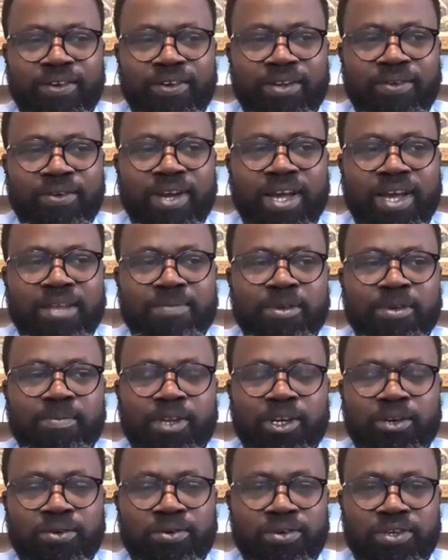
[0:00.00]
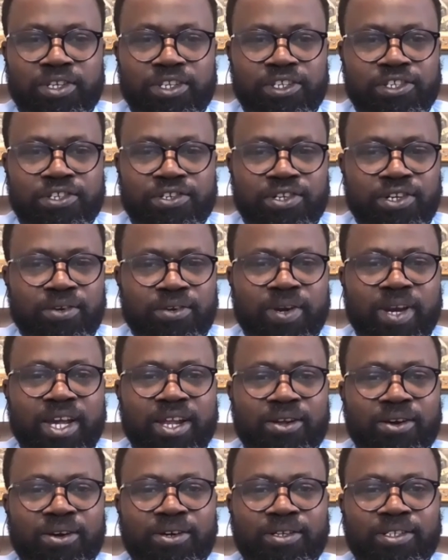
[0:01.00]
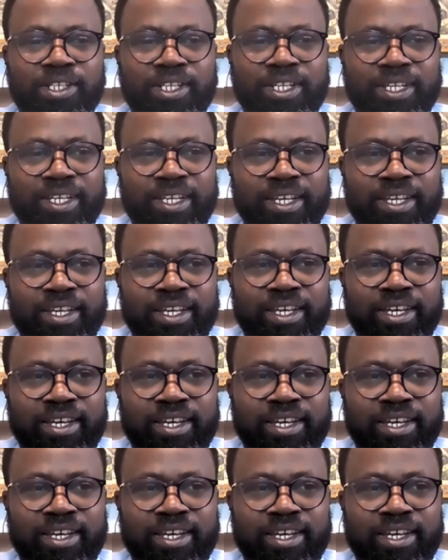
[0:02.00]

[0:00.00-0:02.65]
the biblical history. Look at all the